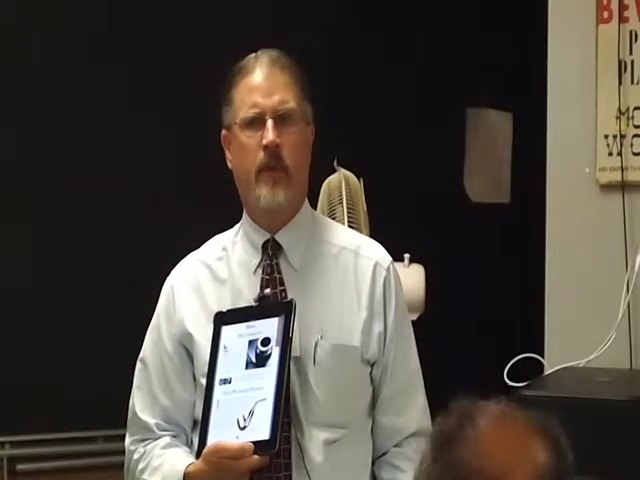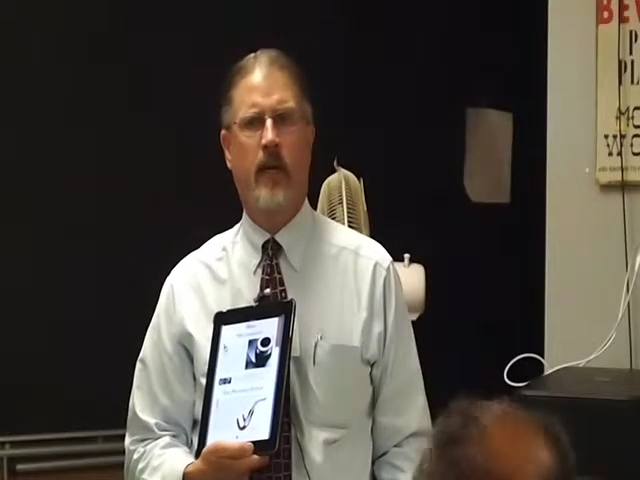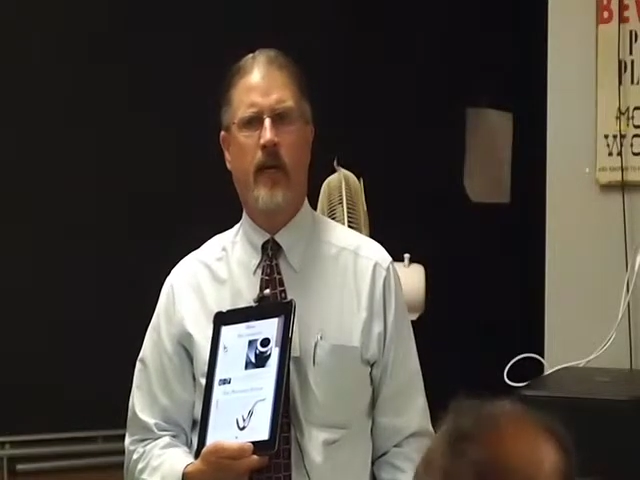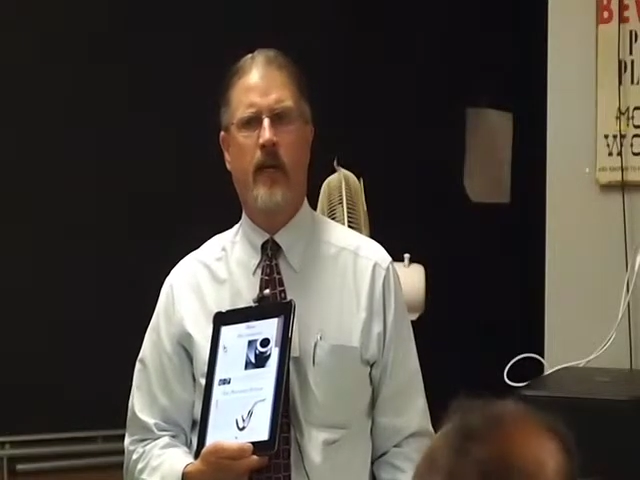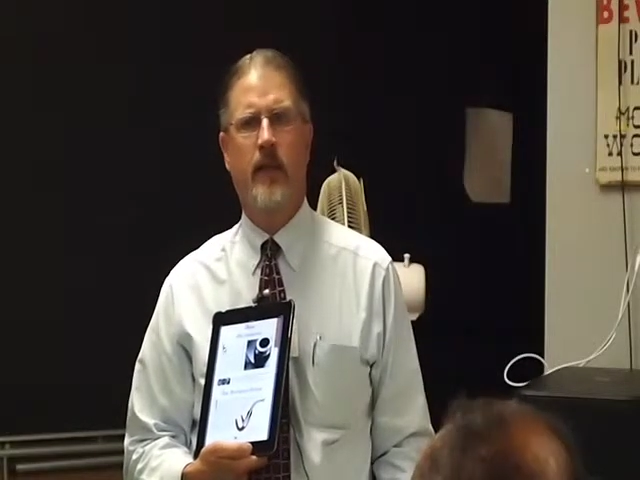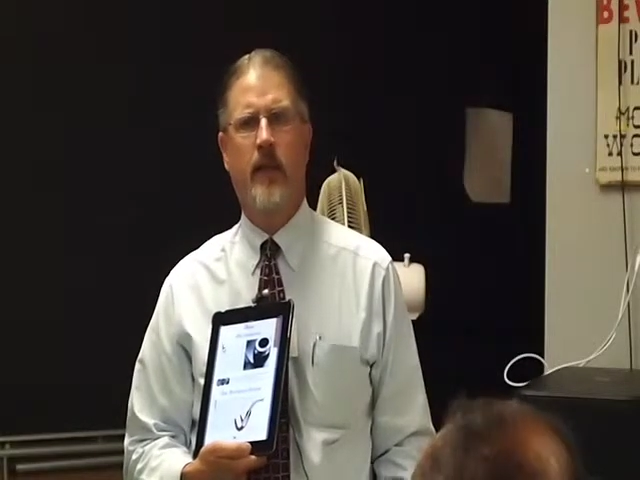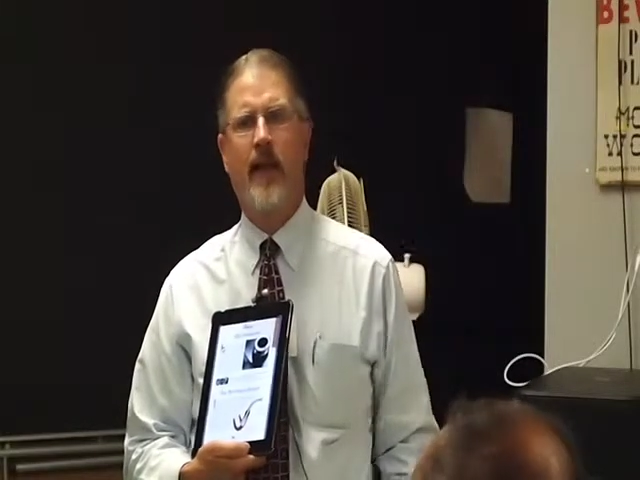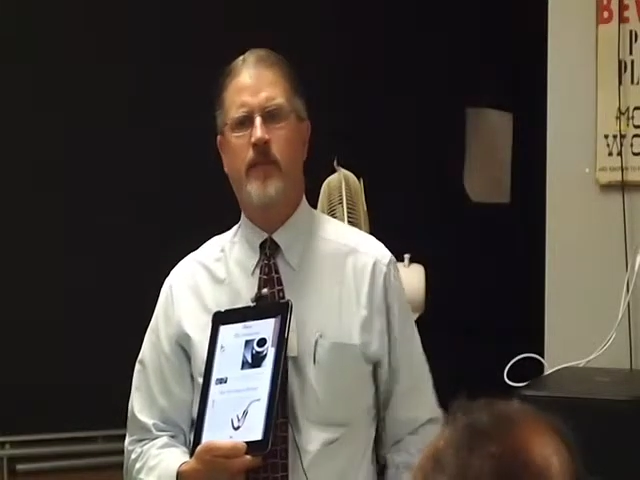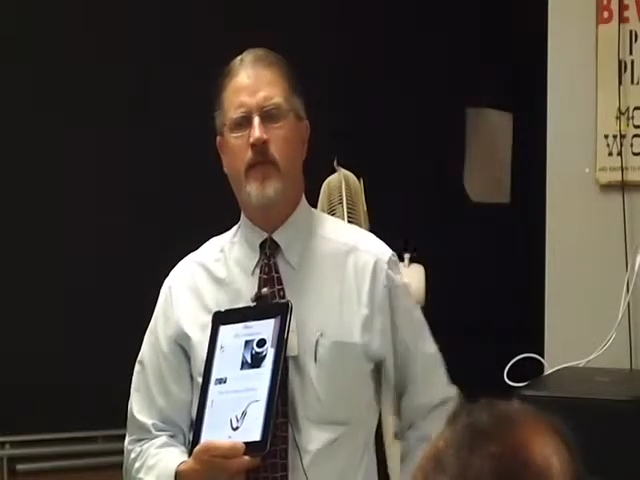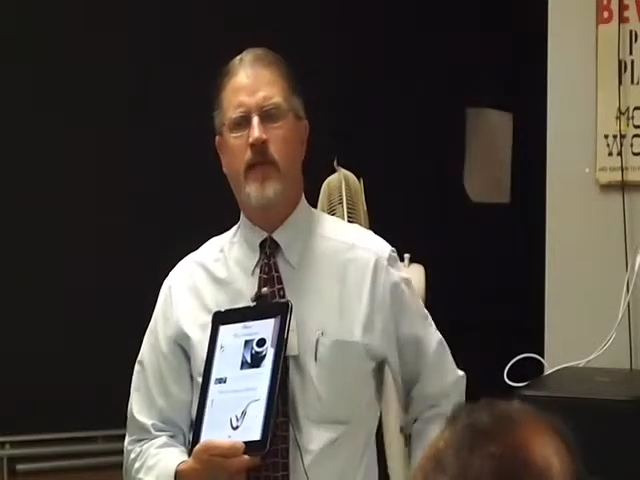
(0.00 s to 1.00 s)
and
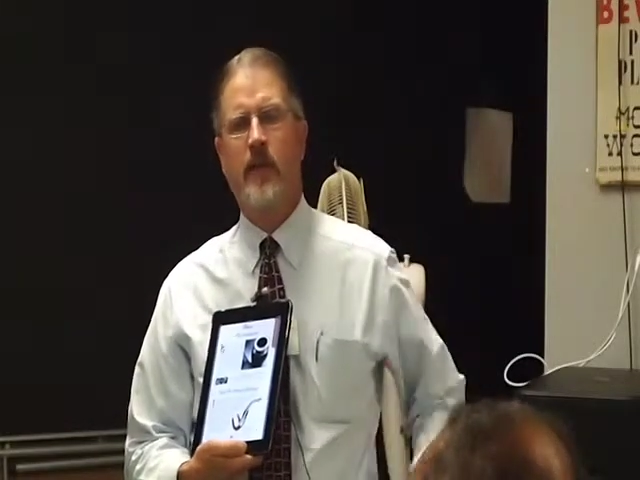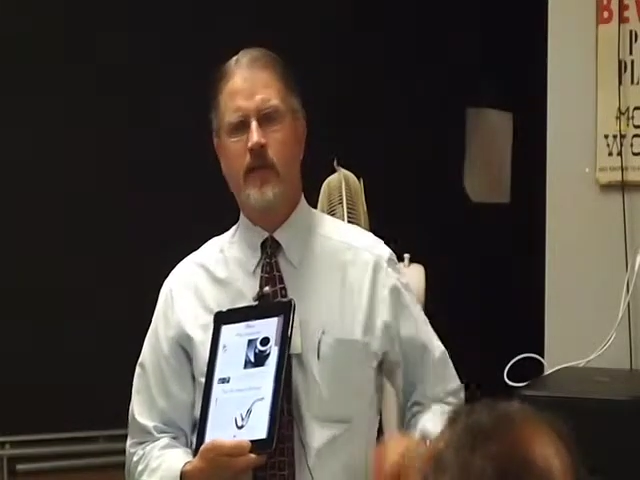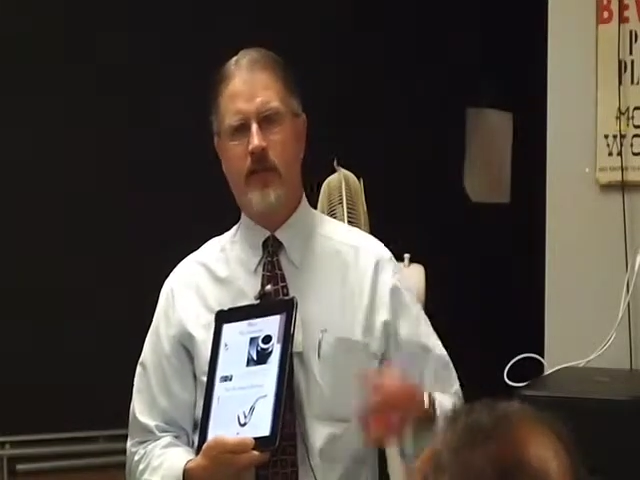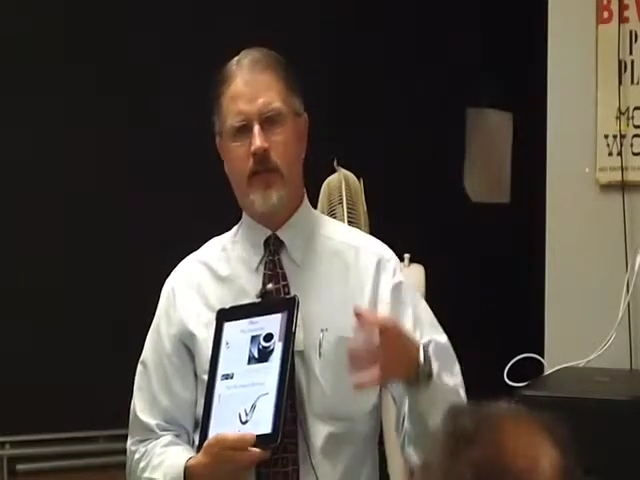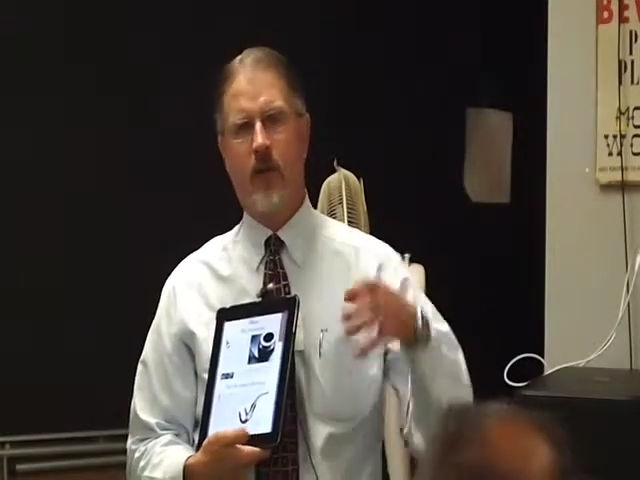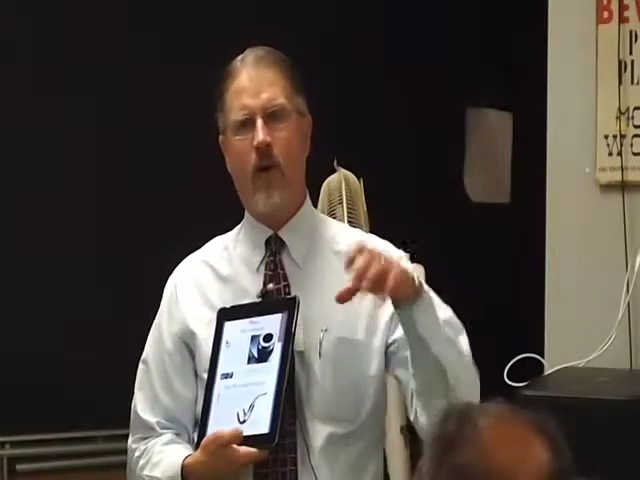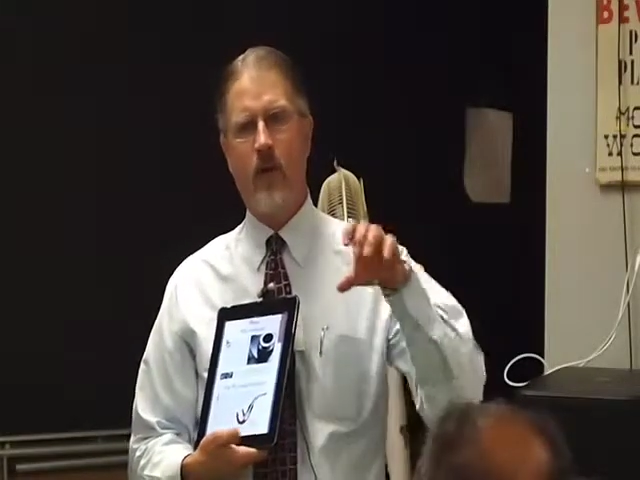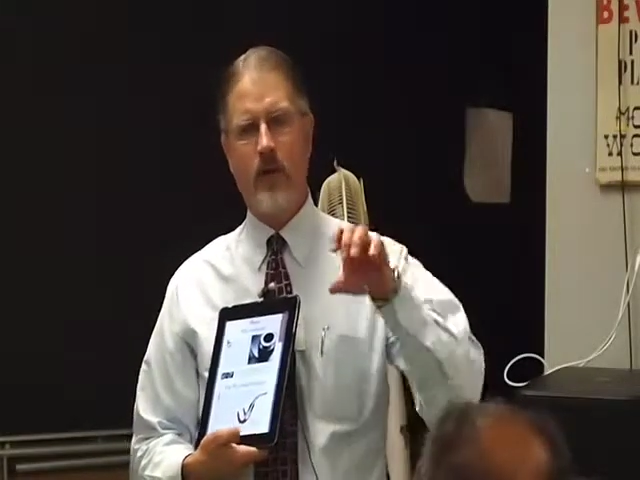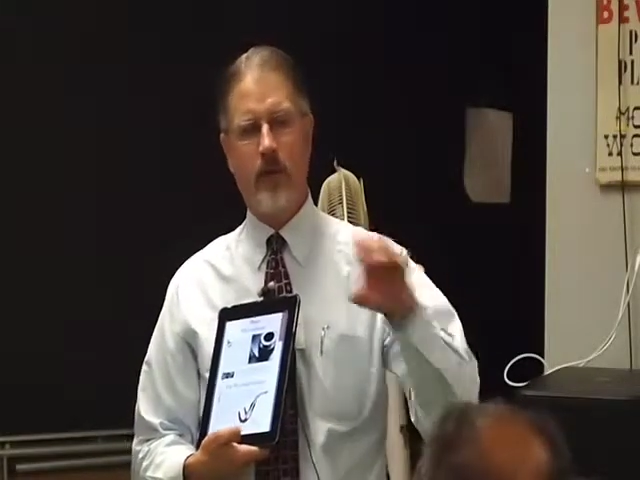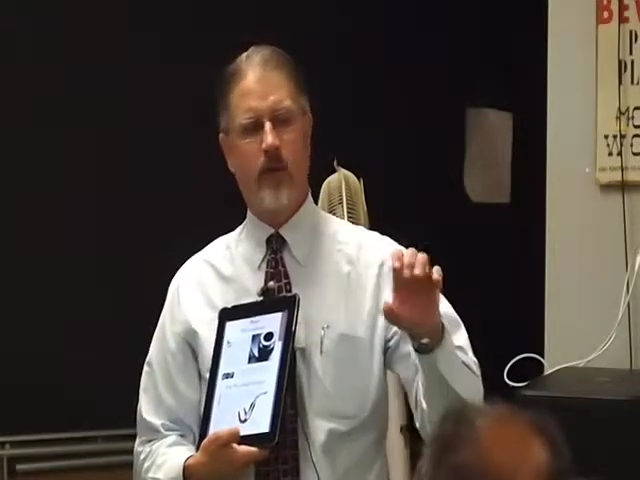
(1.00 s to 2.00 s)
that's because it's
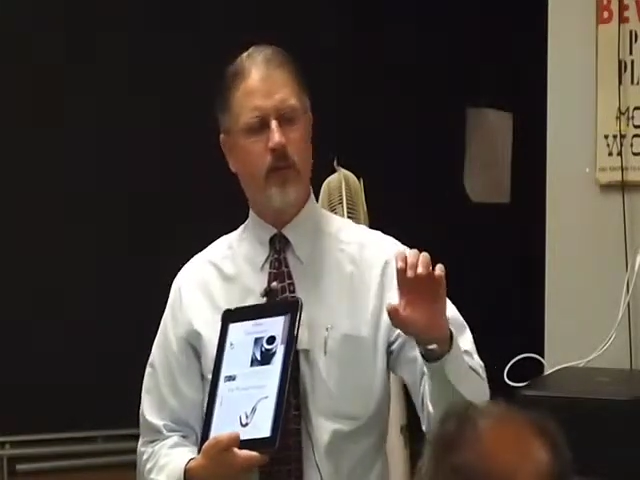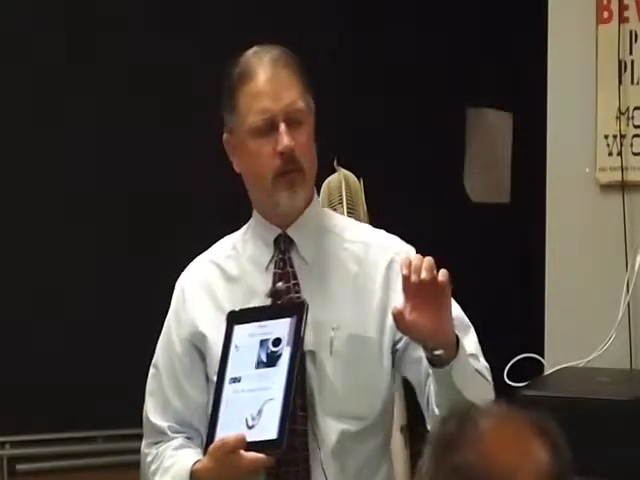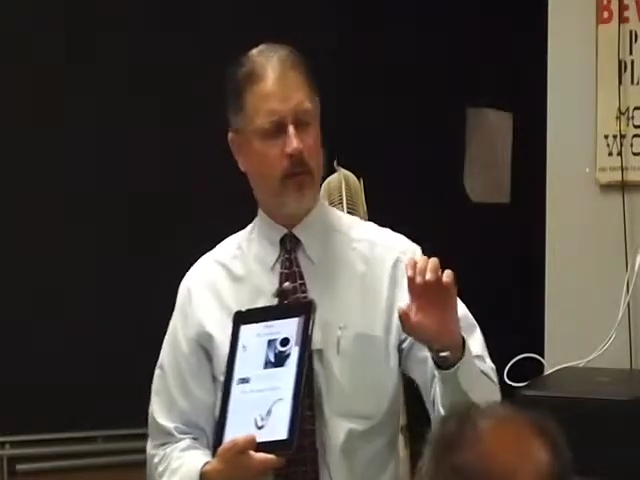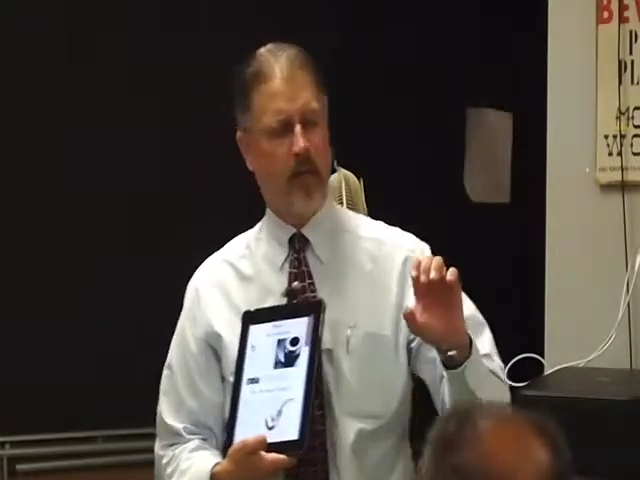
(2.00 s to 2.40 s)
hard to